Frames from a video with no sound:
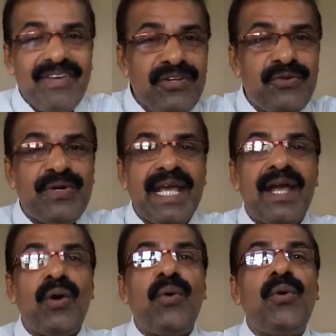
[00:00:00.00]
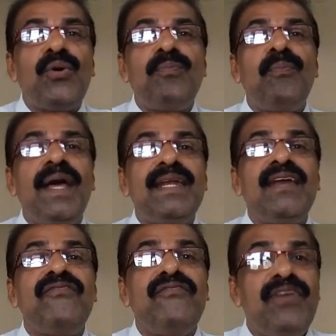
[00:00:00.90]
even today old men
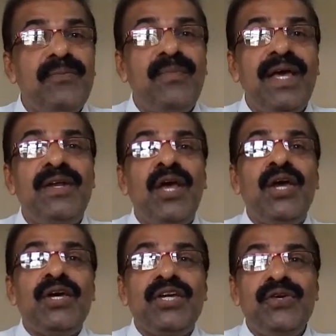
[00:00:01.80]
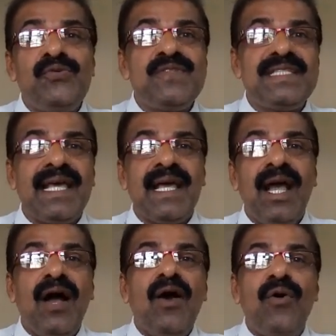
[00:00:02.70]
and women
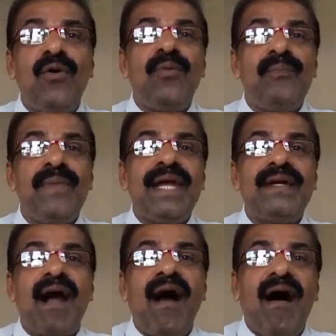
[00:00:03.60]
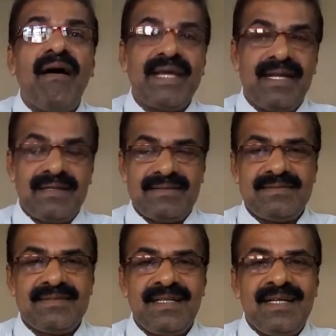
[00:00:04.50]
using homemade oil.
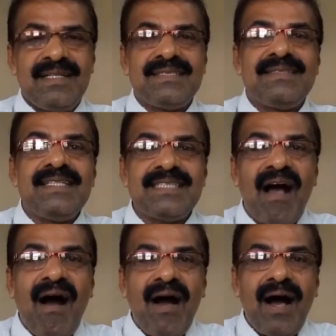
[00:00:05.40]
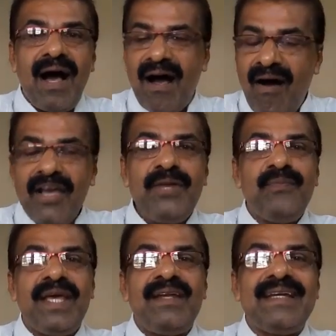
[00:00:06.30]
So this
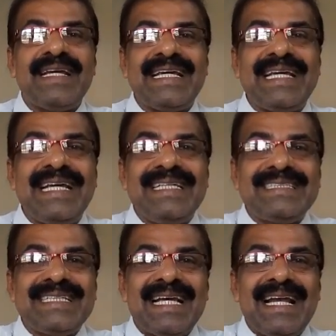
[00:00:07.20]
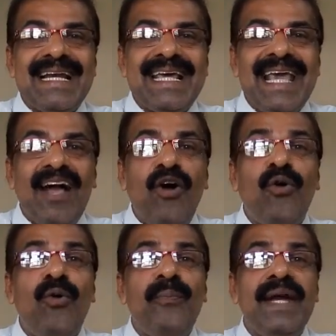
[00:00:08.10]
ointment is like a
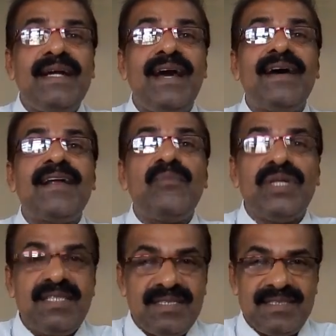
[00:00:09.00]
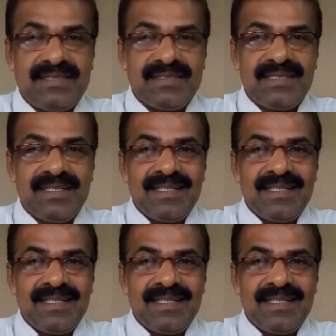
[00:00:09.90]
homemade remedy